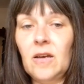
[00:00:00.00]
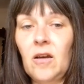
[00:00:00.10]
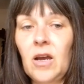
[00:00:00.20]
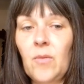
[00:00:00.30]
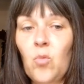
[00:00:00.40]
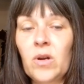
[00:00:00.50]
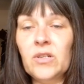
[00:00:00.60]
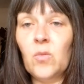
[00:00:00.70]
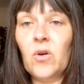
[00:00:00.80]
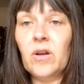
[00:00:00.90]
I'm
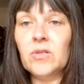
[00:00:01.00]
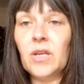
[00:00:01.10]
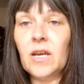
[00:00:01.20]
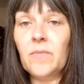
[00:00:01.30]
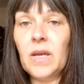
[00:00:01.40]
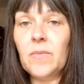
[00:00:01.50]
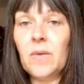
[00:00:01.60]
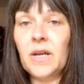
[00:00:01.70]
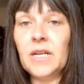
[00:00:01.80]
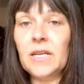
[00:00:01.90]
wondering where else I can make
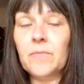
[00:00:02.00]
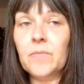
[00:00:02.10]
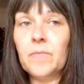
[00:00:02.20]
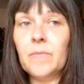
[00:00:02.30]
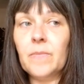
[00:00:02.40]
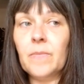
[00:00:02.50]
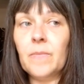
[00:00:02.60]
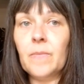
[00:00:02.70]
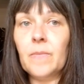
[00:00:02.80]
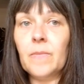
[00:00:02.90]
my money.
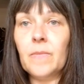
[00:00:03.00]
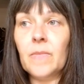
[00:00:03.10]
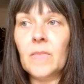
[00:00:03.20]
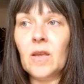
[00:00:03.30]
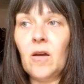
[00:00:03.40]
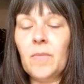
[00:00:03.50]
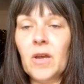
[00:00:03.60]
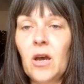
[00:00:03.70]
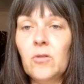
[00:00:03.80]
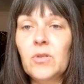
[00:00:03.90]
I'm
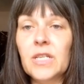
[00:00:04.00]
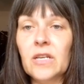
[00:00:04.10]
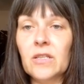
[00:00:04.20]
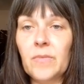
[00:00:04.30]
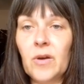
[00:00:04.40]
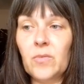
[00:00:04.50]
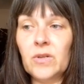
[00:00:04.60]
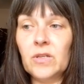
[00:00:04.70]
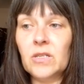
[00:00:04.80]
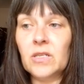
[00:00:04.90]
coasting at the
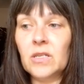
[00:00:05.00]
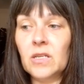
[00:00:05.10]
moment